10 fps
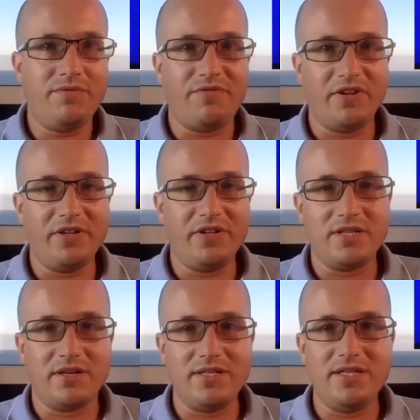funded
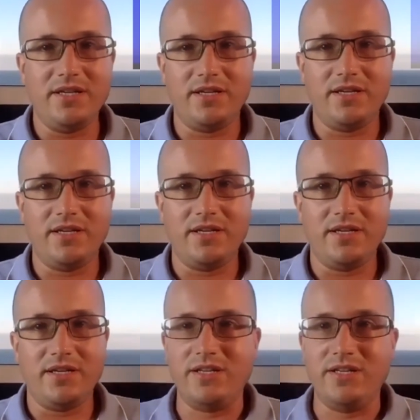an idea to
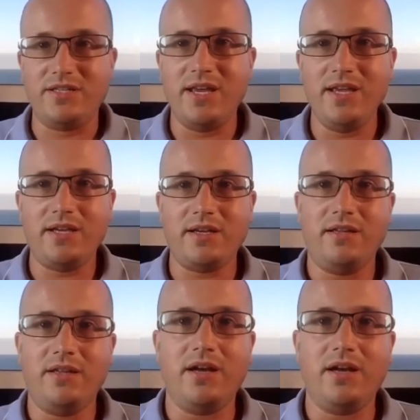actually take,